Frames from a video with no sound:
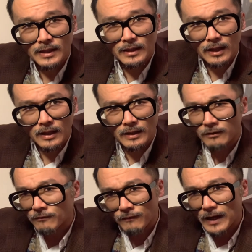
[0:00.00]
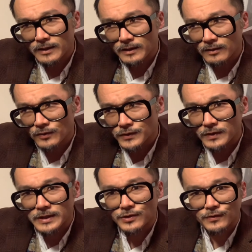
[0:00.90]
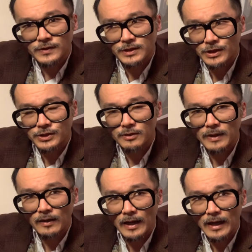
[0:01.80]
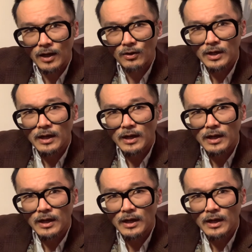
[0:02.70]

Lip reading: and in fact, it also leads to discussion about how